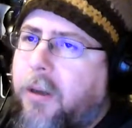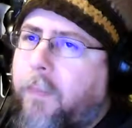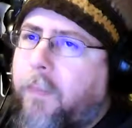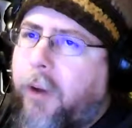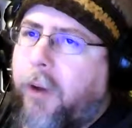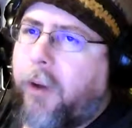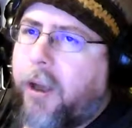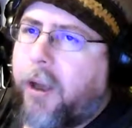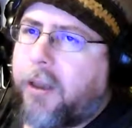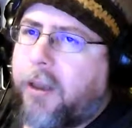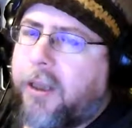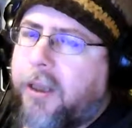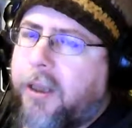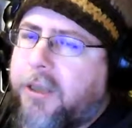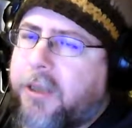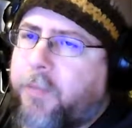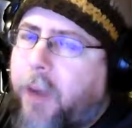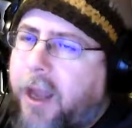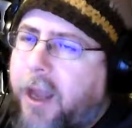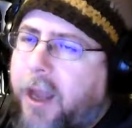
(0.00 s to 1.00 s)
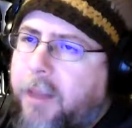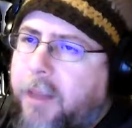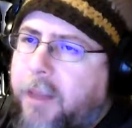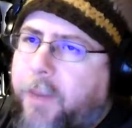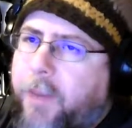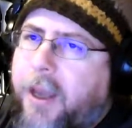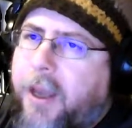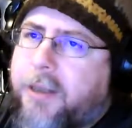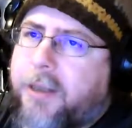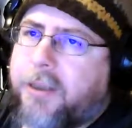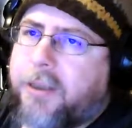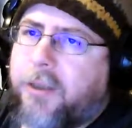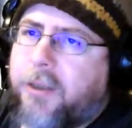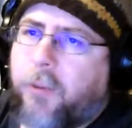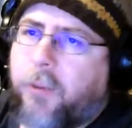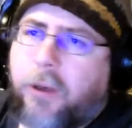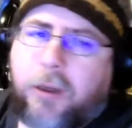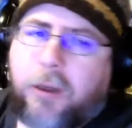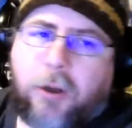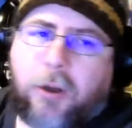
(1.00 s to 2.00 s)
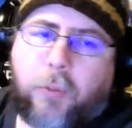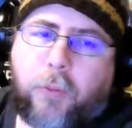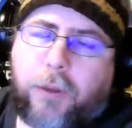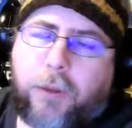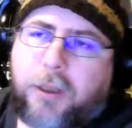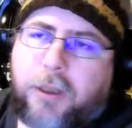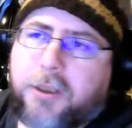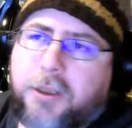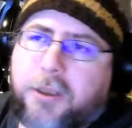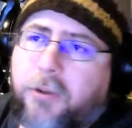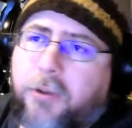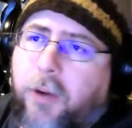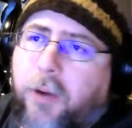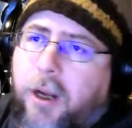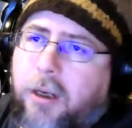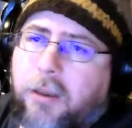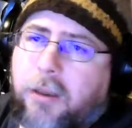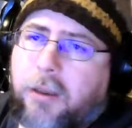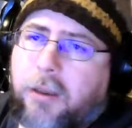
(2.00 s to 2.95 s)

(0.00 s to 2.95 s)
But these buy the packs that you want and open it is great.